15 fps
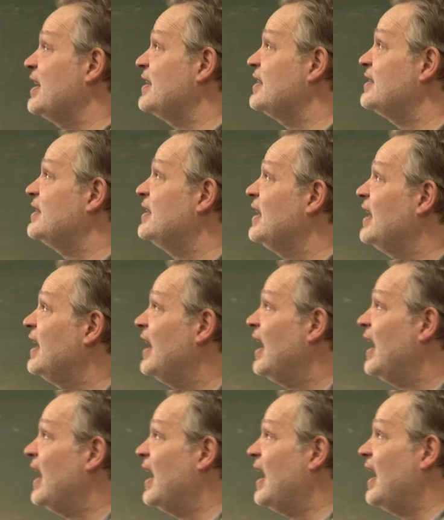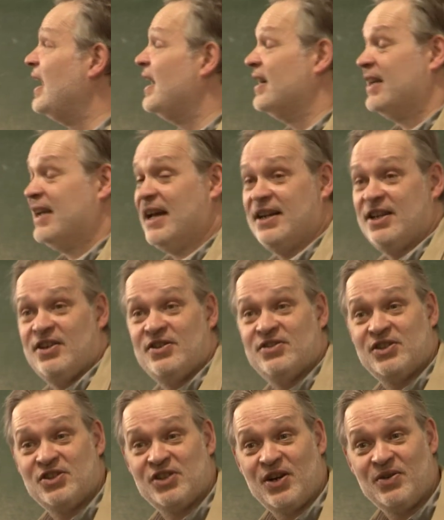things. Can you
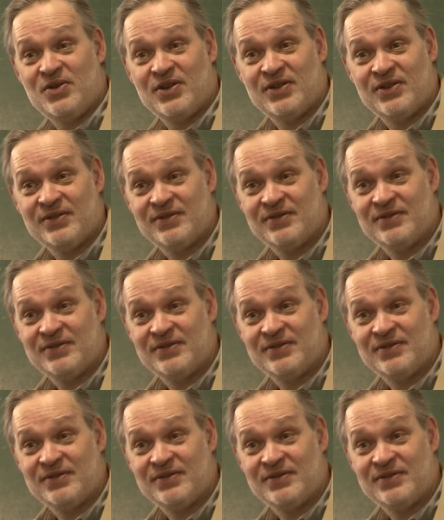use a joke?